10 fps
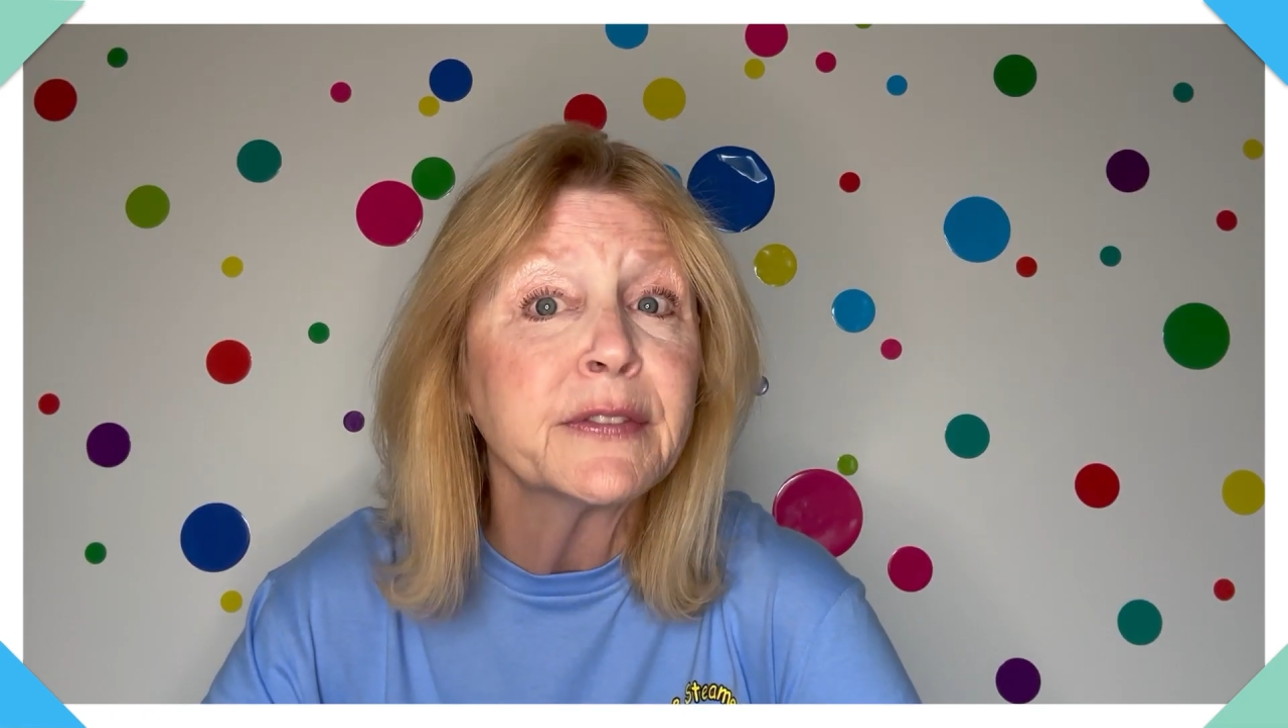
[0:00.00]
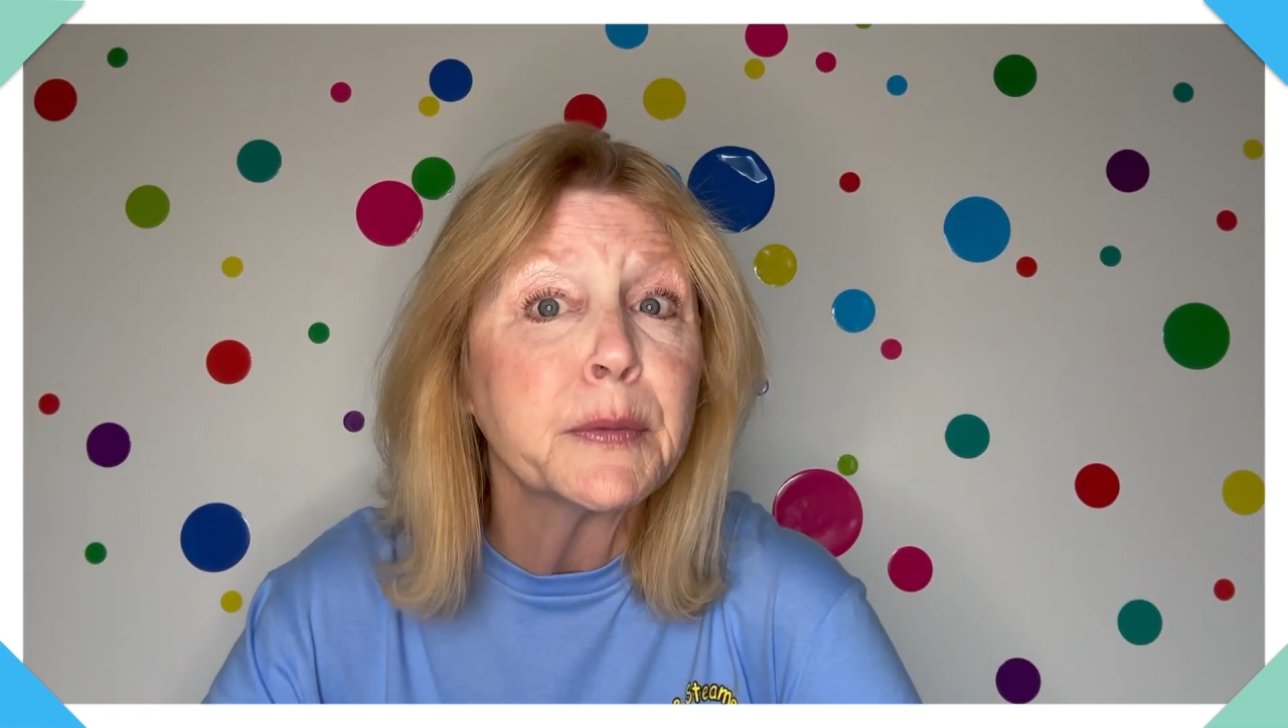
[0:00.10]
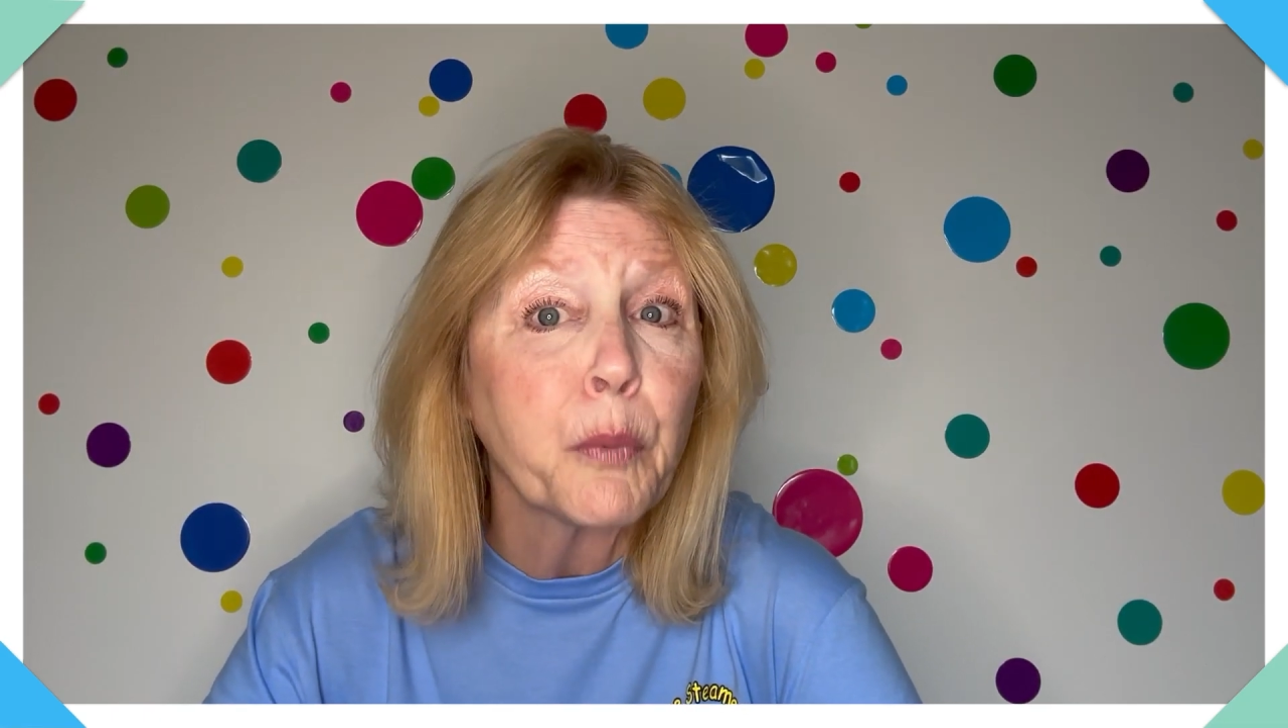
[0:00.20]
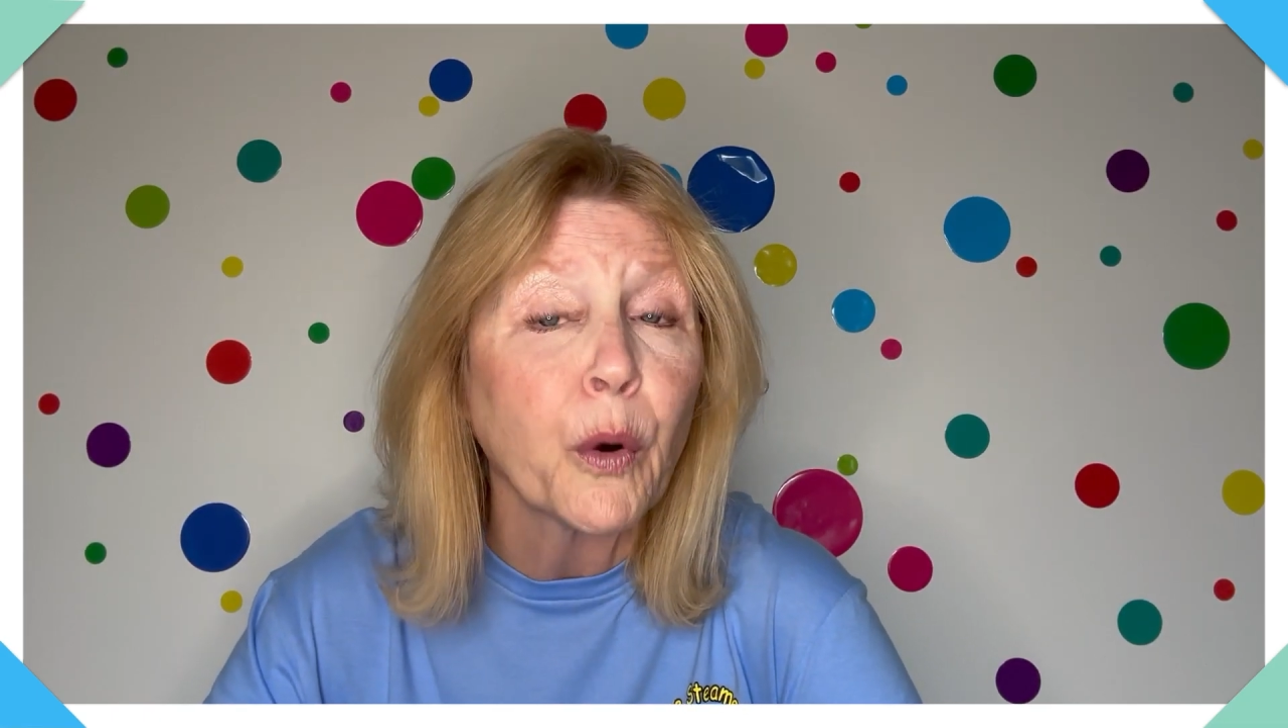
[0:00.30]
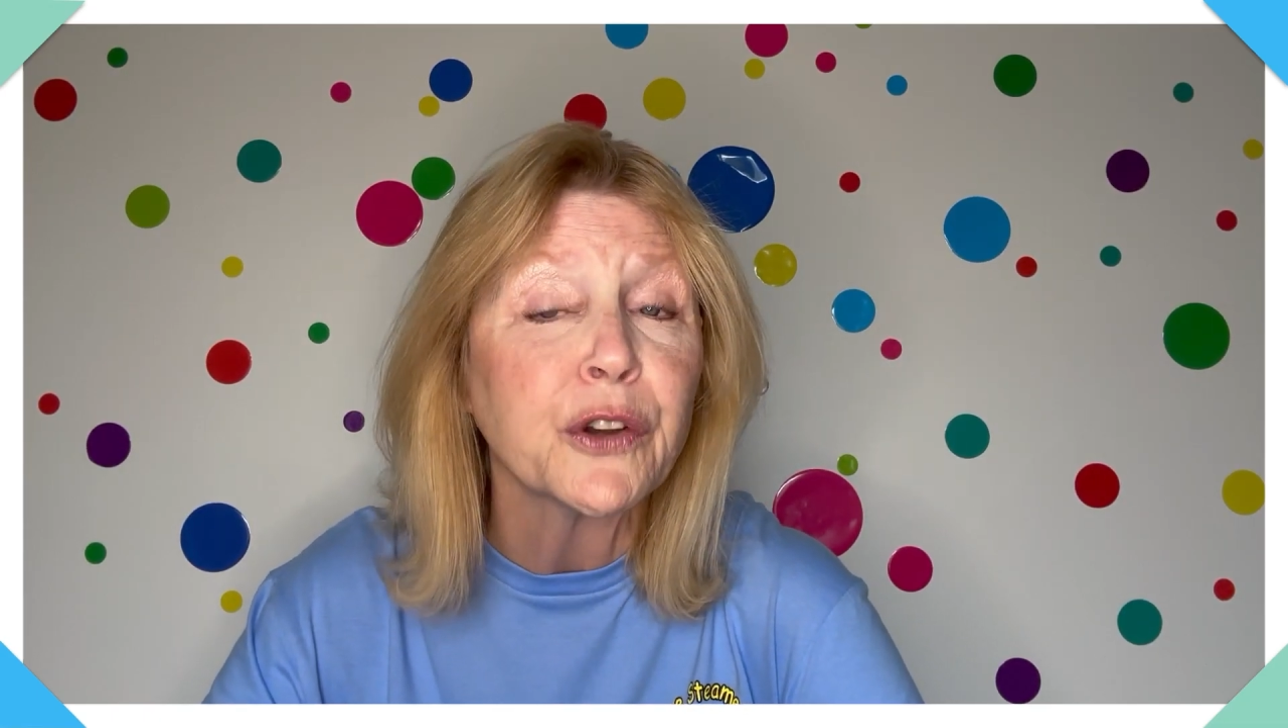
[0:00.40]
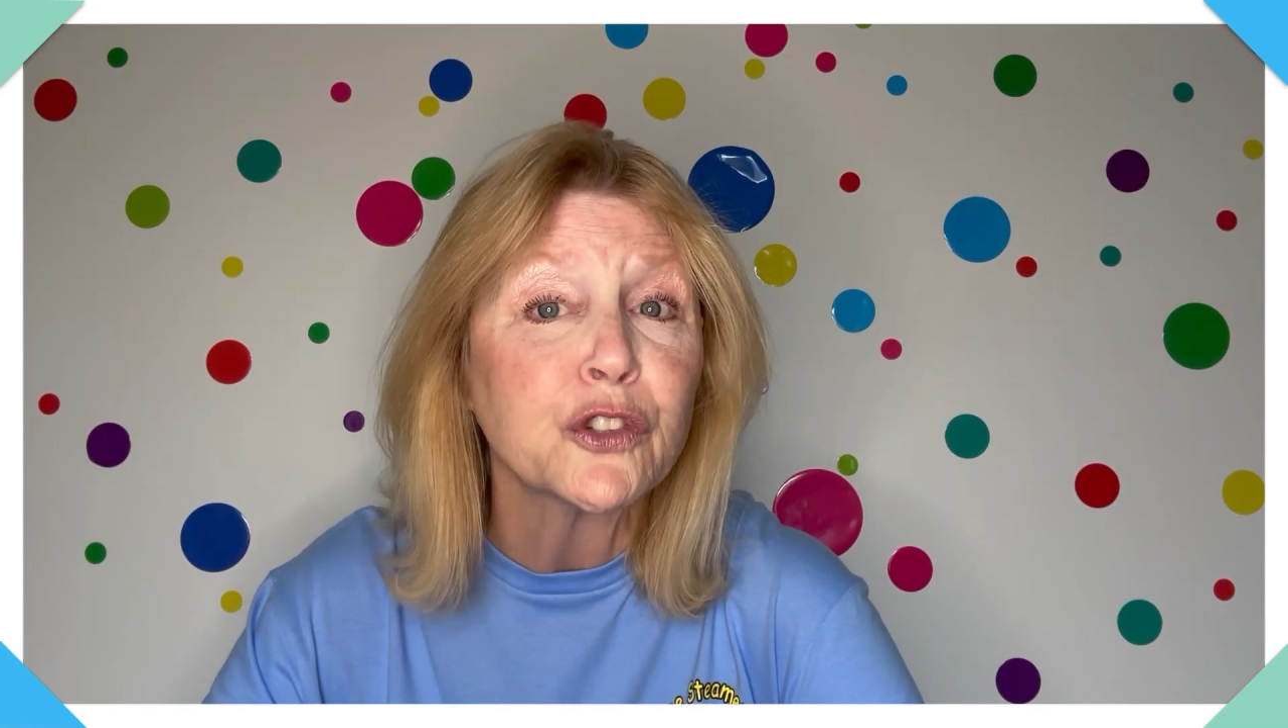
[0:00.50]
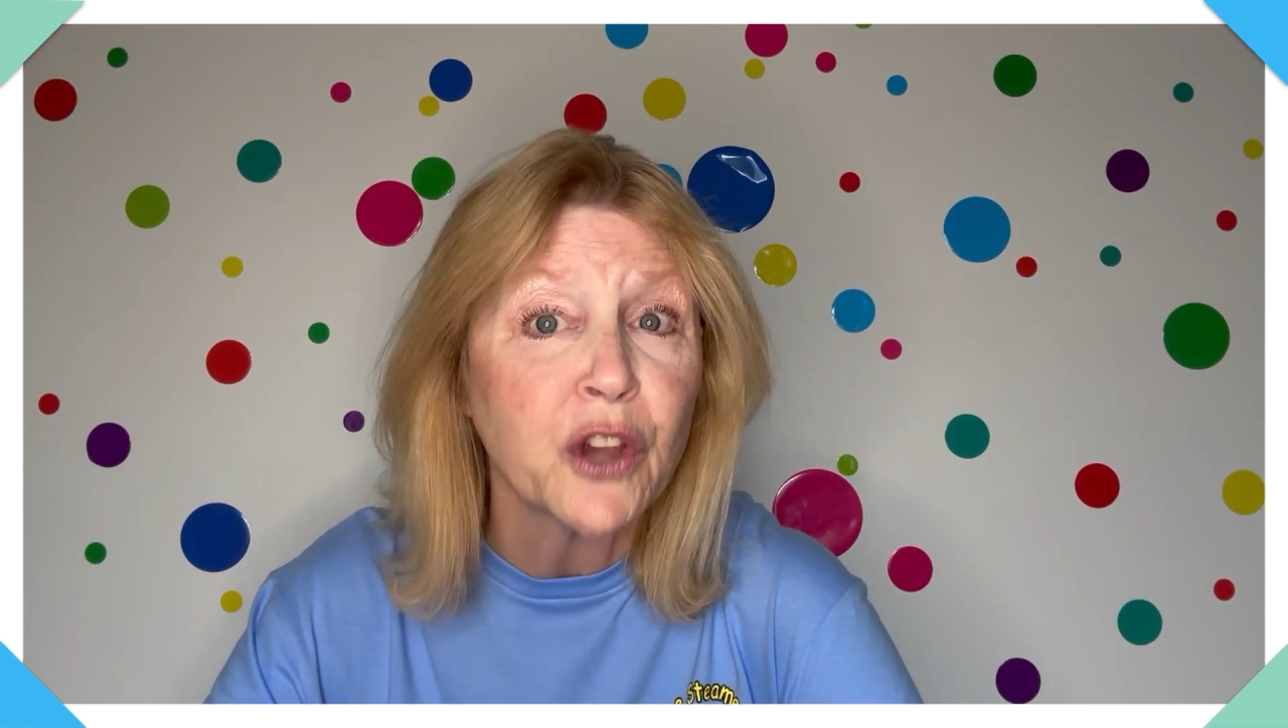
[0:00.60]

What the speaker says: important